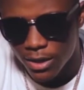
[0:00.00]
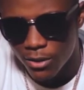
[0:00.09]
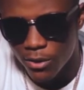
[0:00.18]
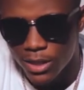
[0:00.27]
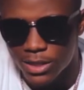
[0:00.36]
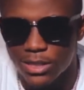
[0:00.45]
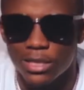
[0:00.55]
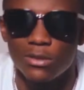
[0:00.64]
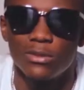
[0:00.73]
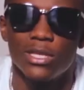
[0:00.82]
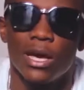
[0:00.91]
quite a
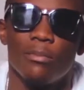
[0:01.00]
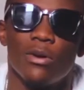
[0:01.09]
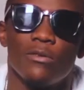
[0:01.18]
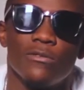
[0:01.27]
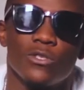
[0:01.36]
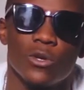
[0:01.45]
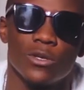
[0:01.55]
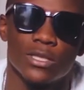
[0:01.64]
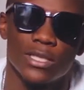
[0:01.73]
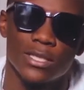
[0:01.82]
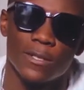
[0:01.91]
good number of
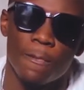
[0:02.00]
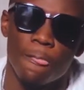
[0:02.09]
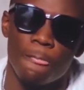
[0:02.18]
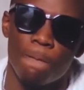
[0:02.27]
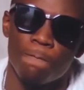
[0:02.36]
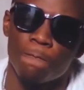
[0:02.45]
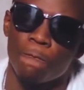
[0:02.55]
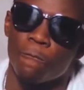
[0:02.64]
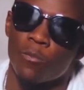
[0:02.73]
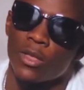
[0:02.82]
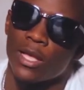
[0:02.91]
songs,
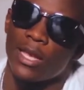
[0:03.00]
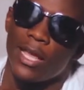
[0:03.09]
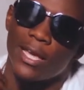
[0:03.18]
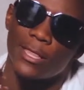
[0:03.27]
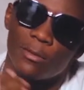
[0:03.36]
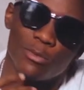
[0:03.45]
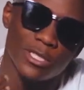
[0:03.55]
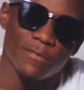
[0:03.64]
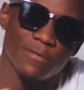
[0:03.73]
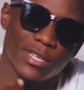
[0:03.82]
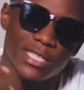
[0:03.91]
like the
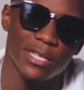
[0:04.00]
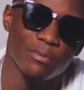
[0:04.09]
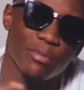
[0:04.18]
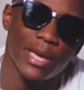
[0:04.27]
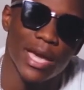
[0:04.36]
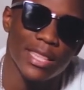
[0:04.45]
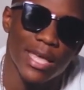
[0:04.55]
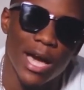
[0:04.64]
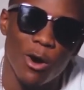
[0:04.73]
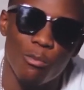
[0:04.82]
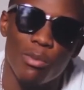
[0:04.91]
motivation behind the
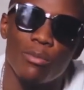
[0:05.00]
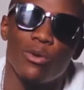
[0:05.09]
album